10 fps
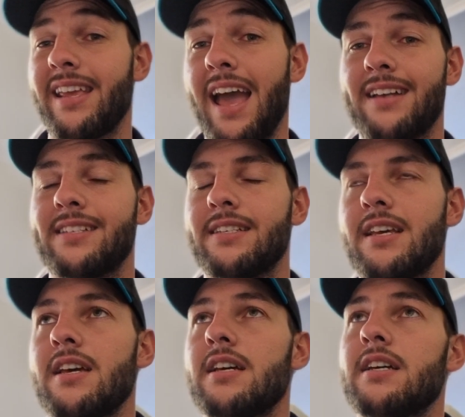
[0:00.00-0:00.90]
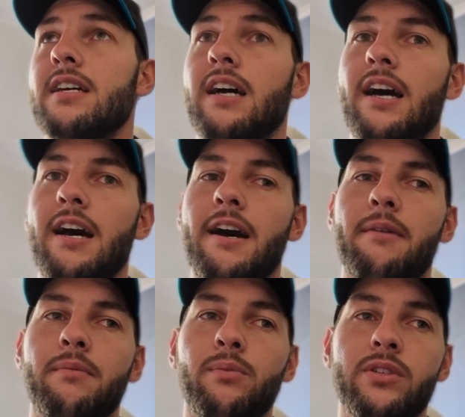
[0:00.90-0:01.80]
gas,
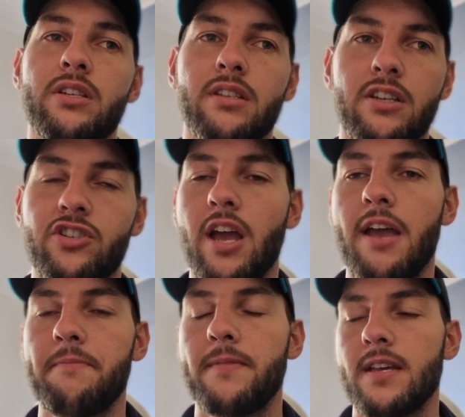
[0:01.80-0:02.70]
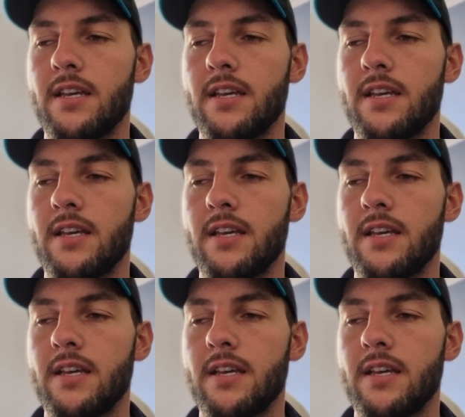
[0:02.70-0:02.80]
which is a shame.